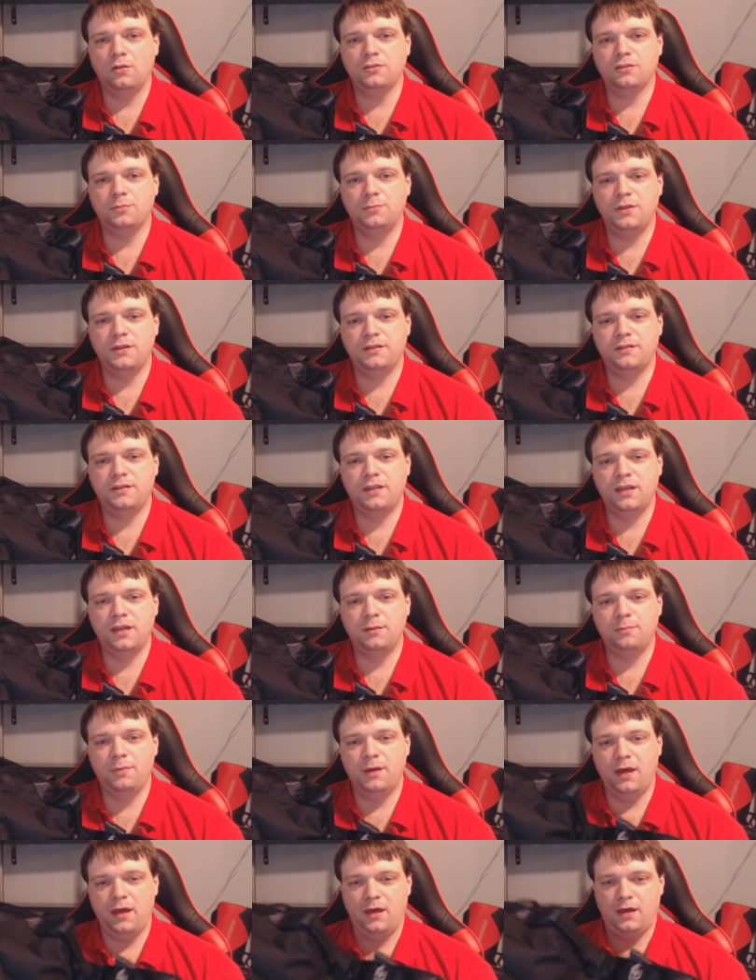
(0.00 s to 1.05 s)
Ultimate
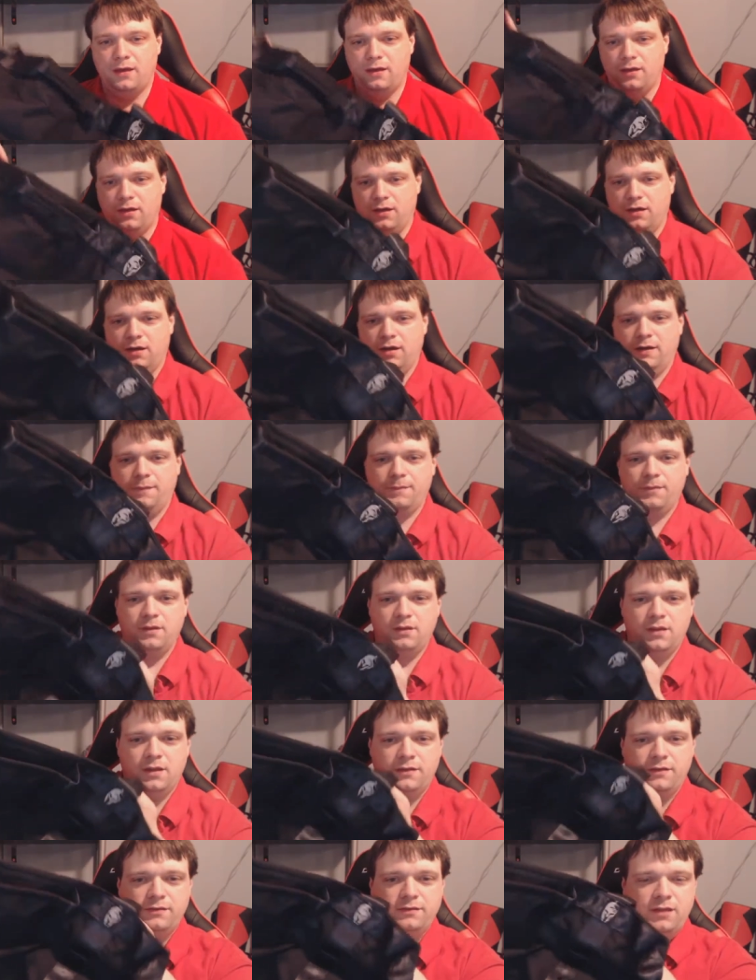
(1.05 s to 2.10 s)
Sandbag.
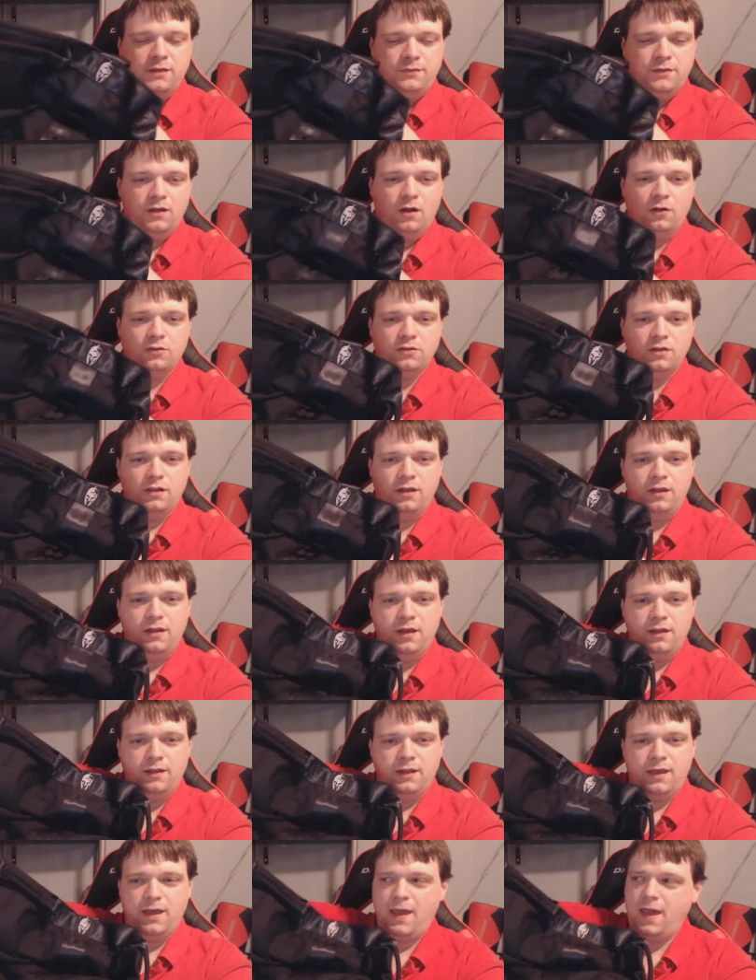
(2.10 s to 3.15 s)
This is definitely
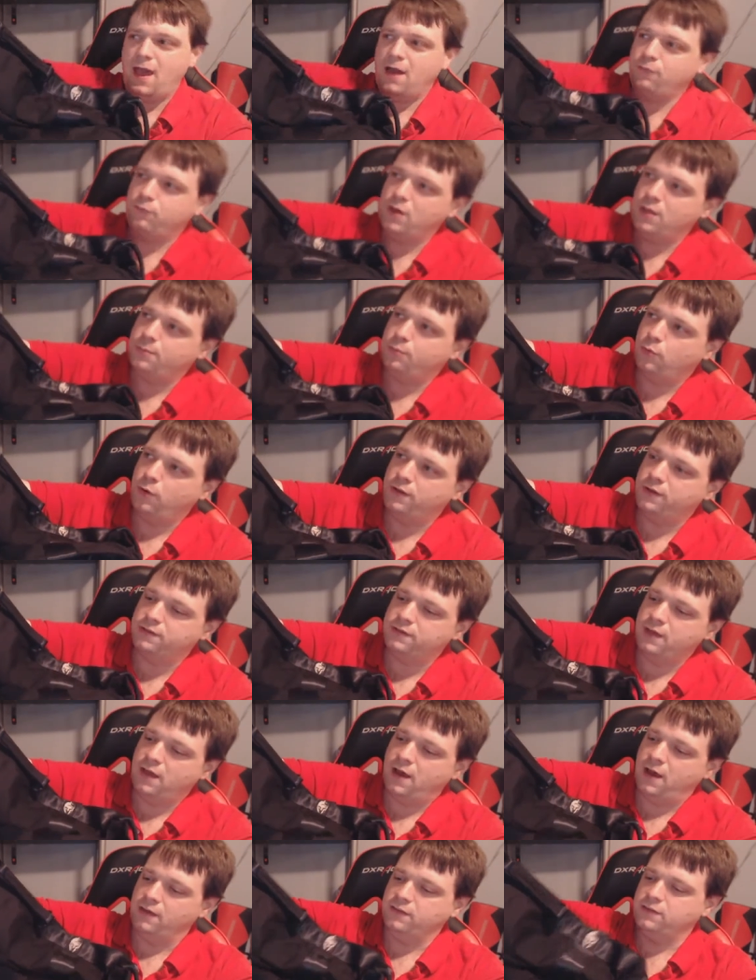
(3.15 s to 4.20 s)
like a halfway point in
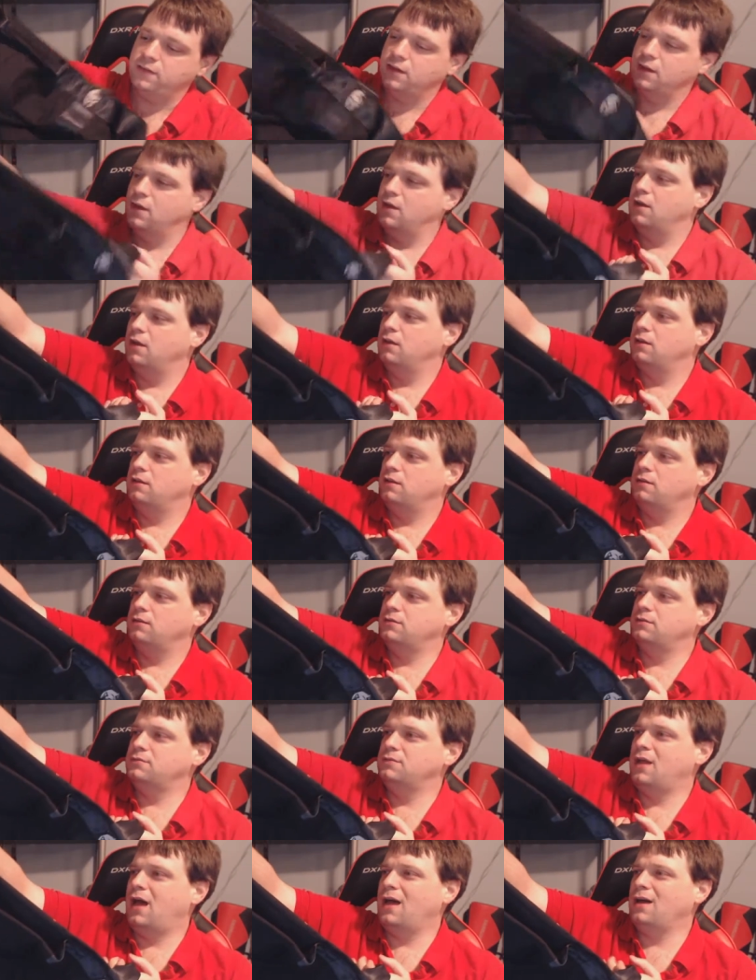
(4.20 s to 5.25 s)
size.
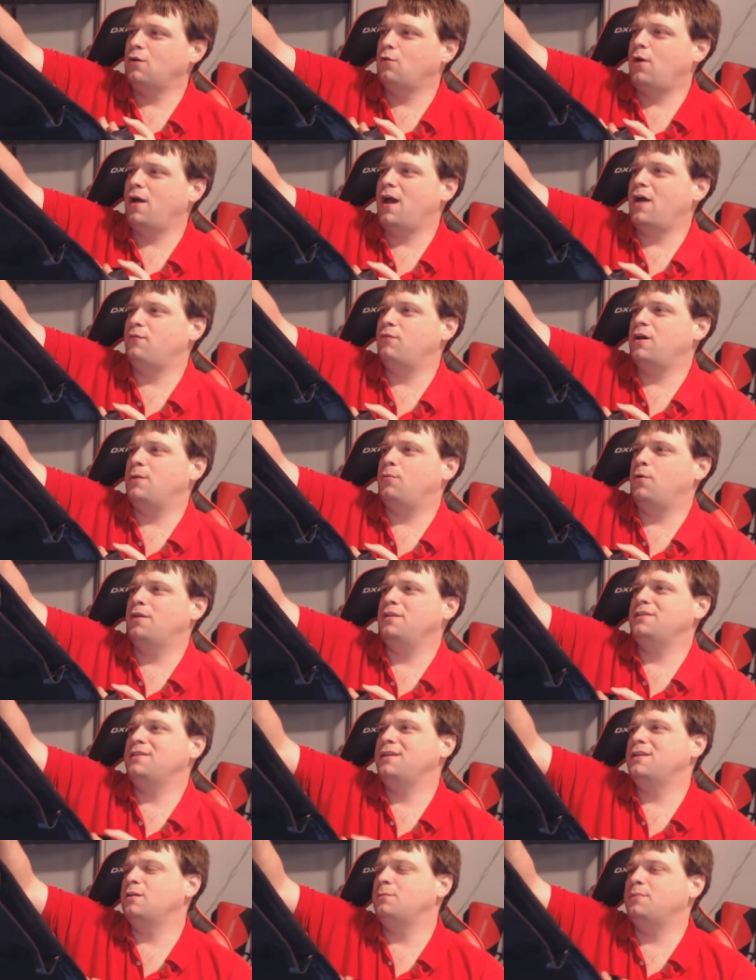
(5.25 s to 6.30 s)
Not quite halfway point,
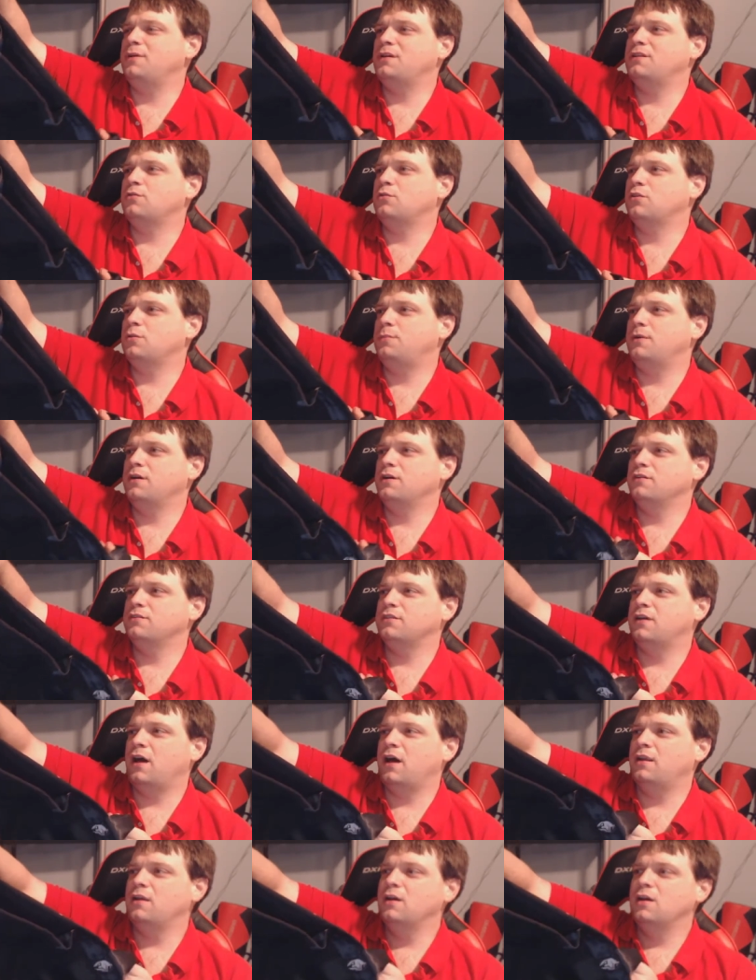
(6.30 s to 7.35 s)
a little bit toward the bigger
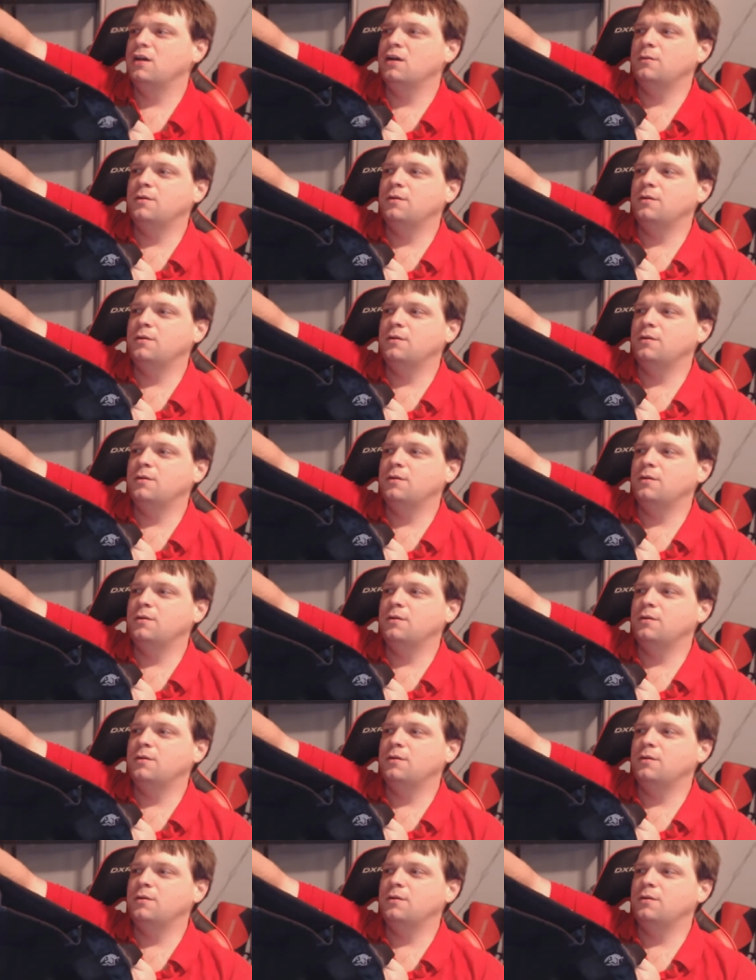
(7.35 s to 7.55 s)
side.